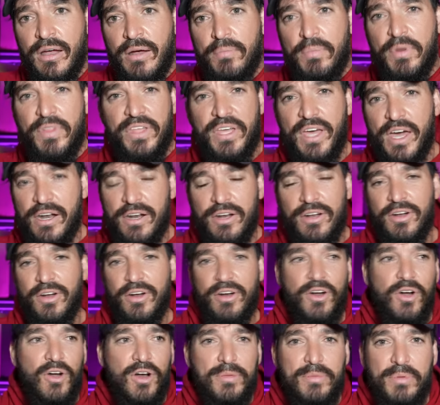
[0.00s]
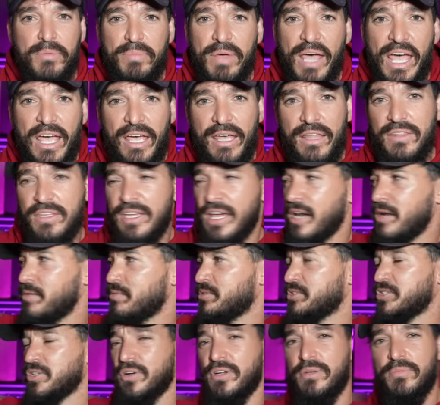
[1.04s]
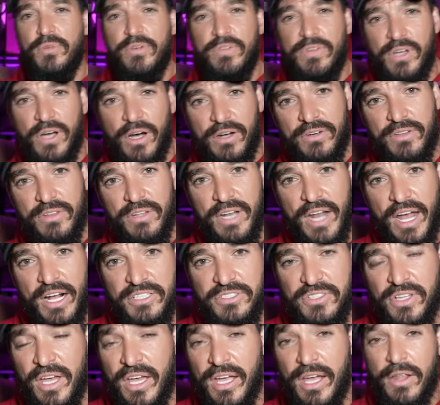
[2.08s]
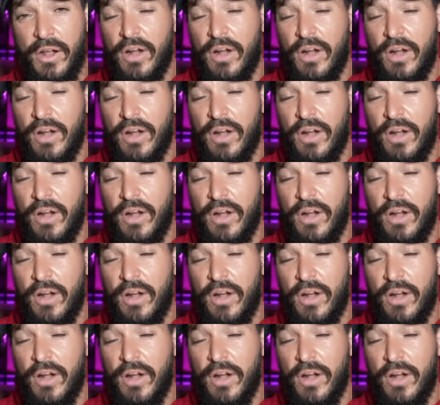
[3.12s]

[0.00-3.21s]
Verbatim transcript: but the editor had already been paid, the editor was already moving on to the next thing,